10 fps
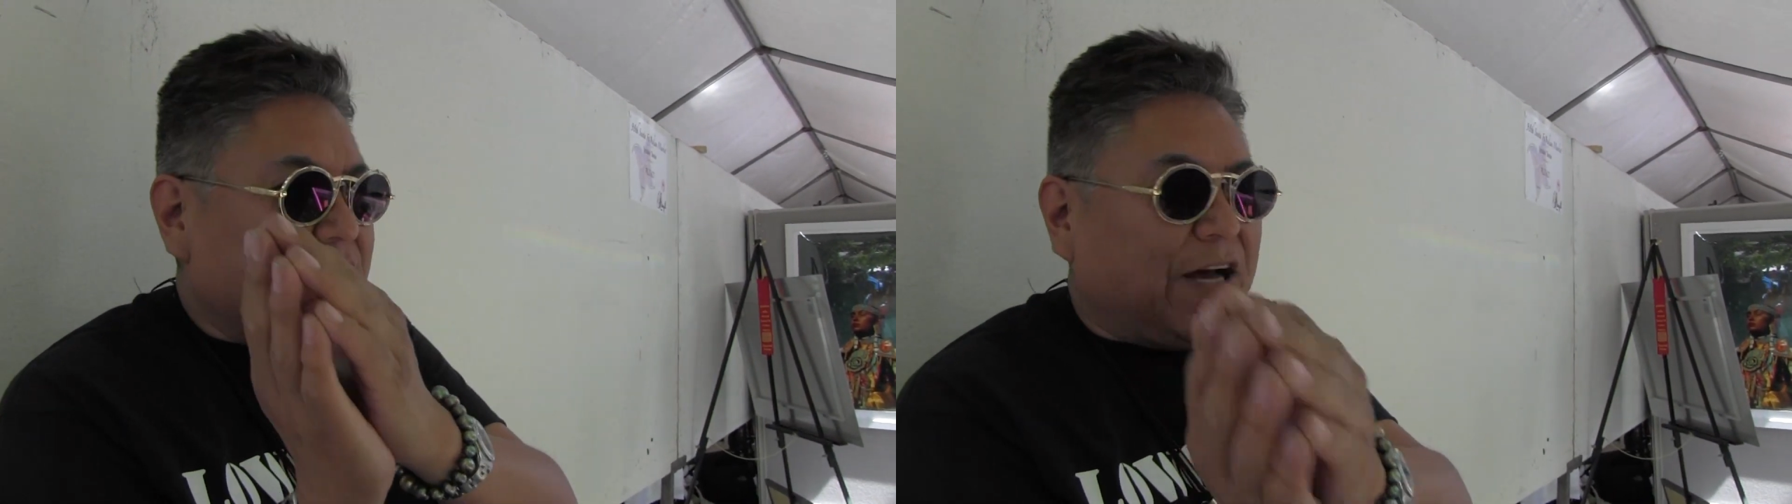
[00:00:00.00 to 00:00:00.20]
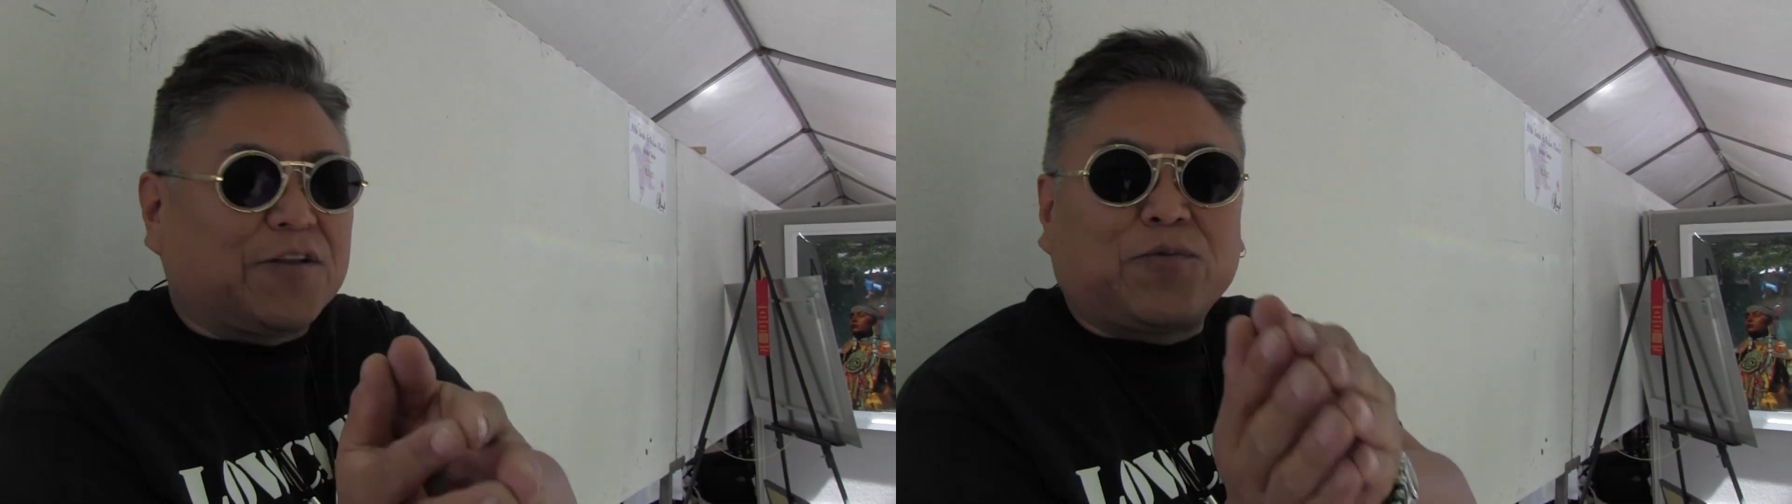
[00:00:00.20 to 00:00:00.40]

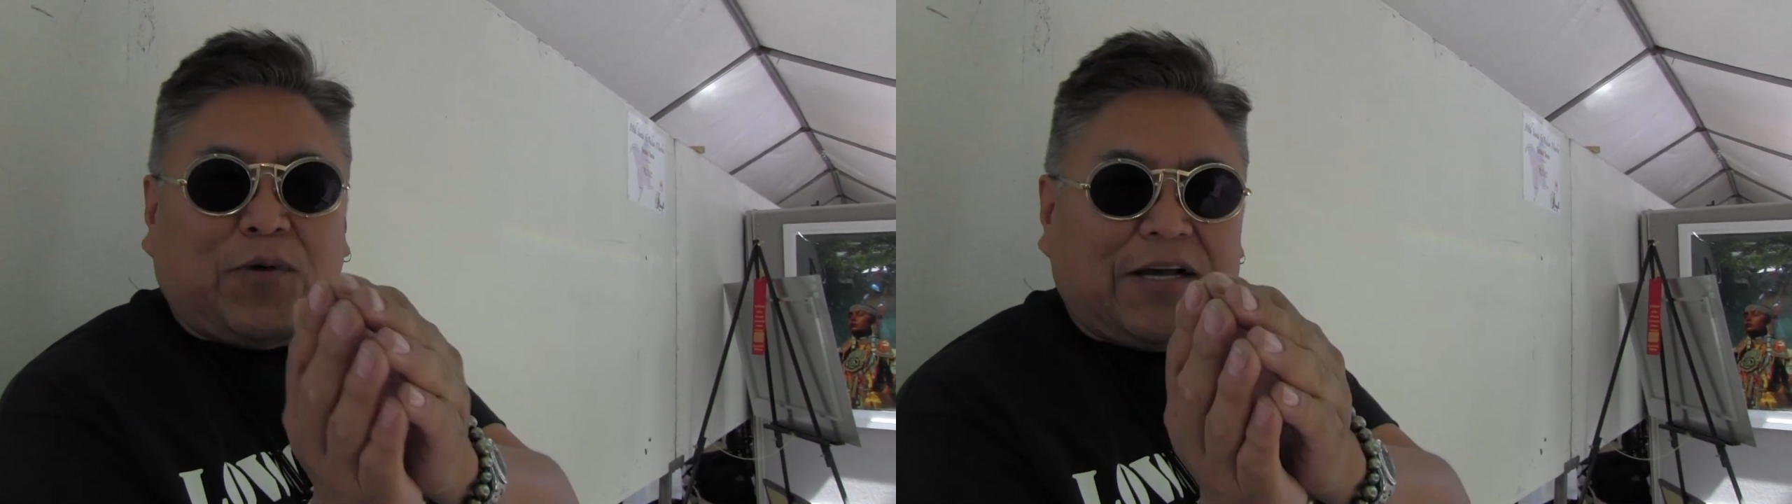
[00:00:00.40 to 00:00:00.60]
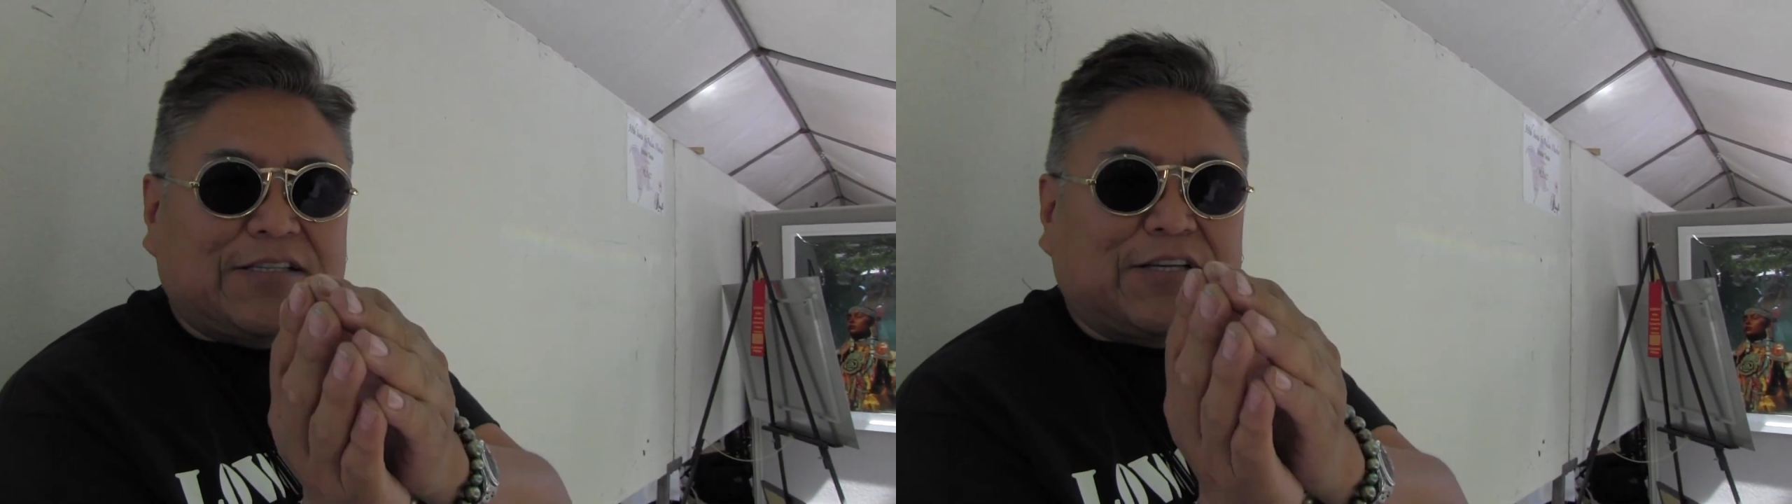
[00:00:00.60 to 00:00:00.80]

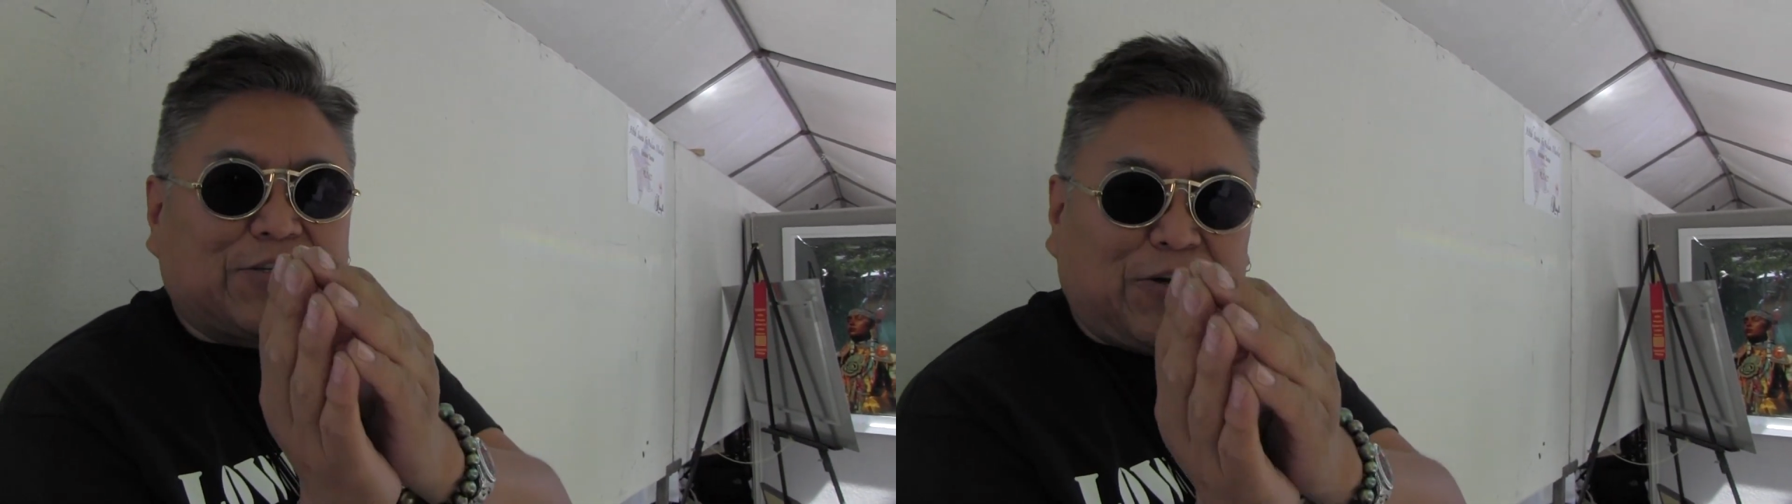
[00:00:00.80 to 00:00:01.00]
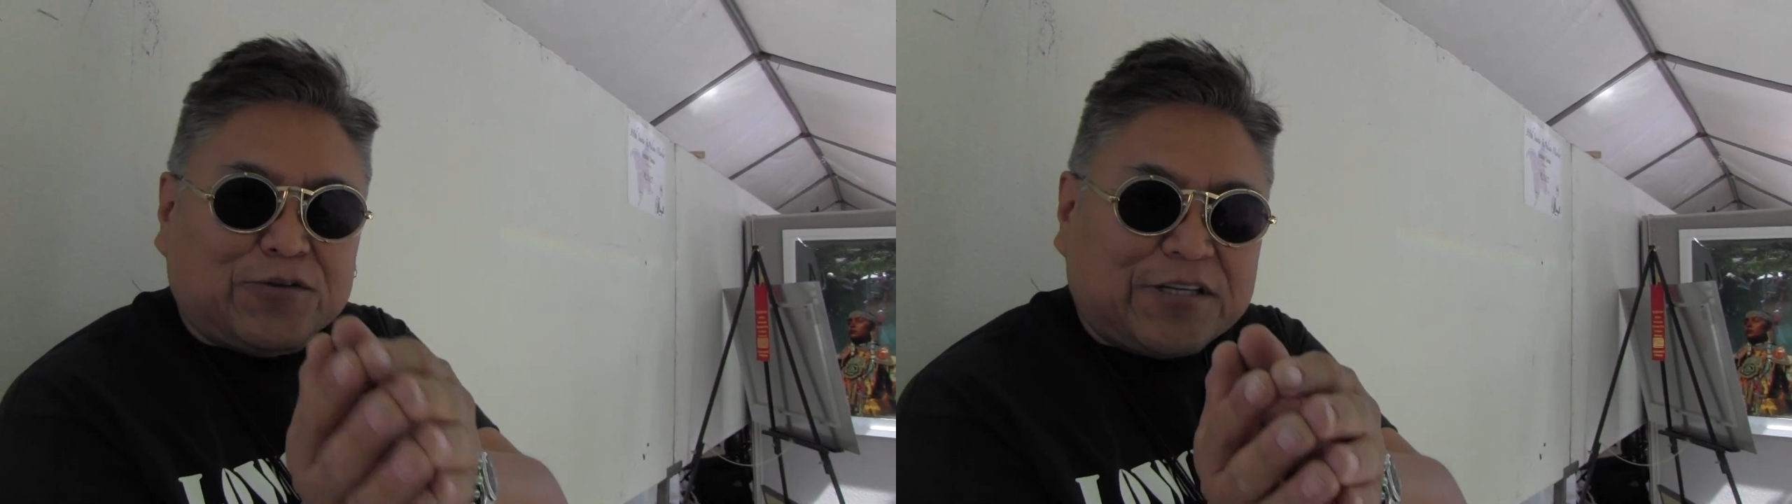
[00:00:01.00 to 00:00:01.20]
Southwest
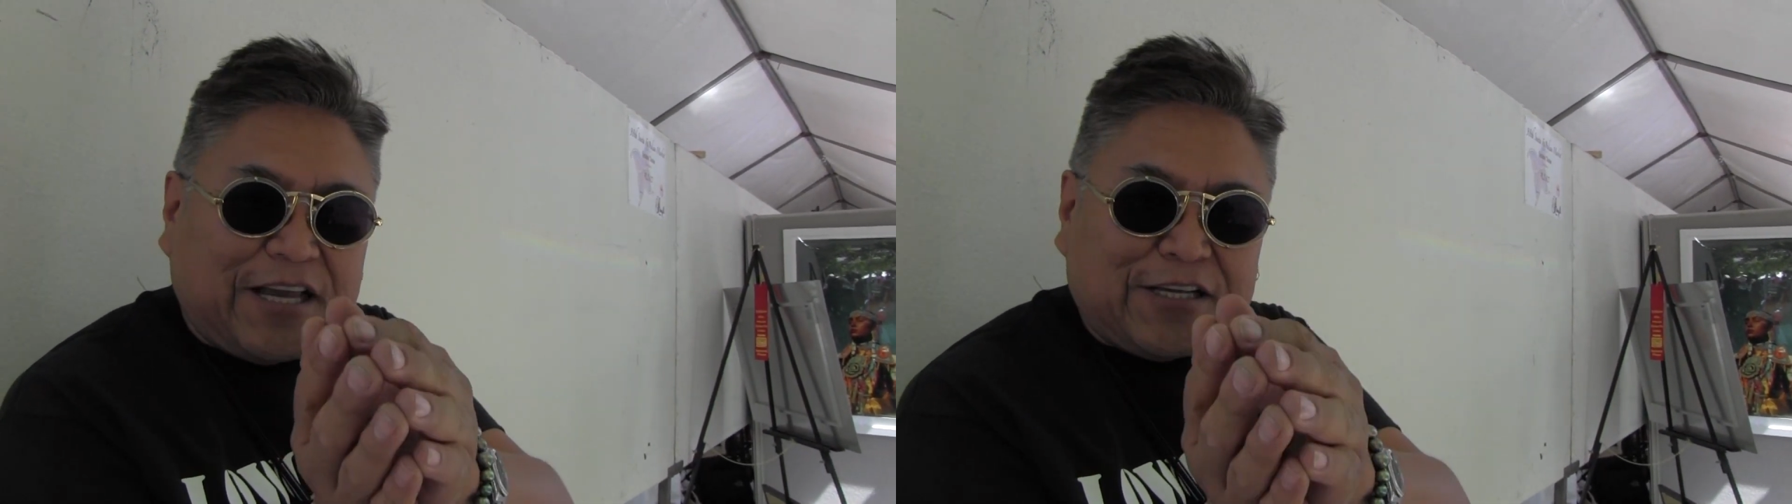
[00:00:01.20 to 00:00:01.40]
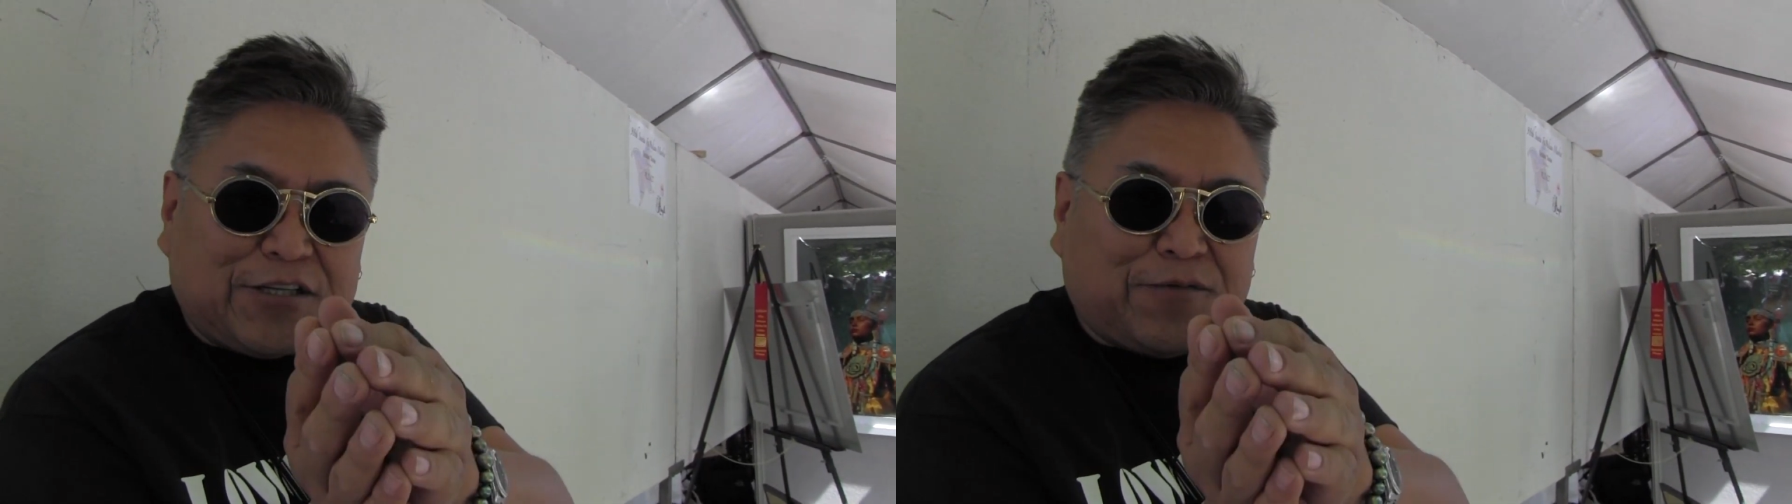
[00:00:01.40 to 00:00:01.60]

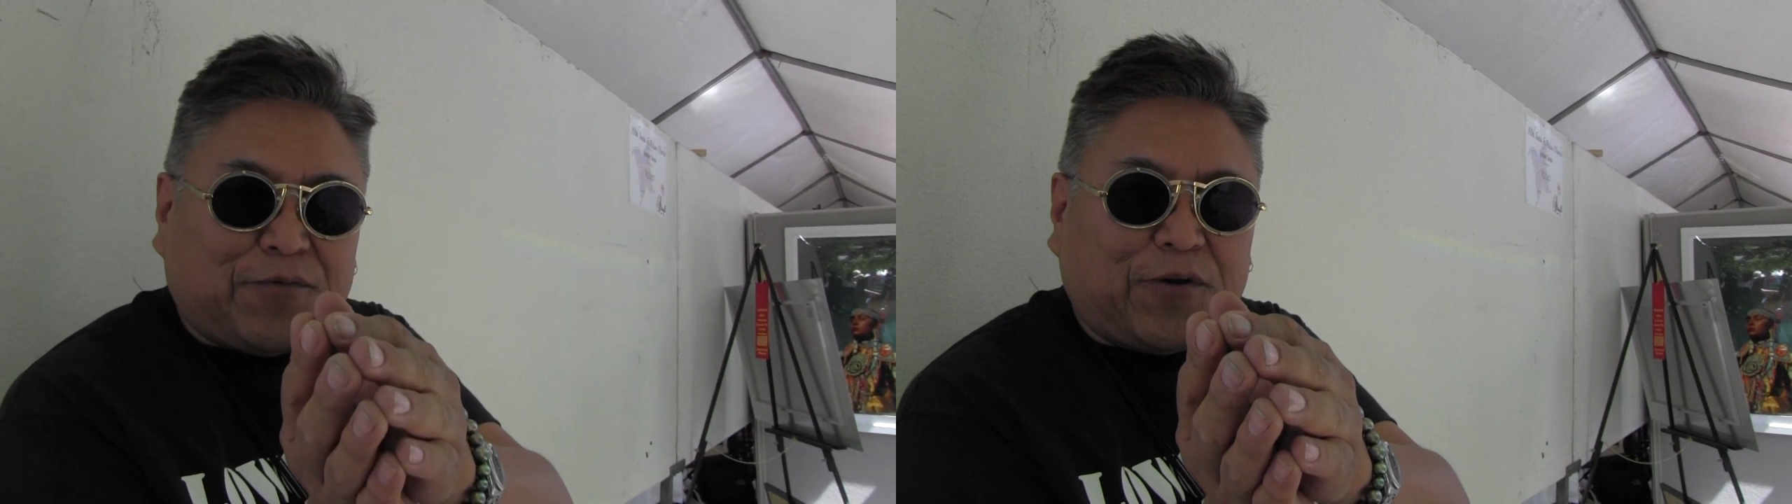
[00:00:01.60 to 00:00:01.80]
Association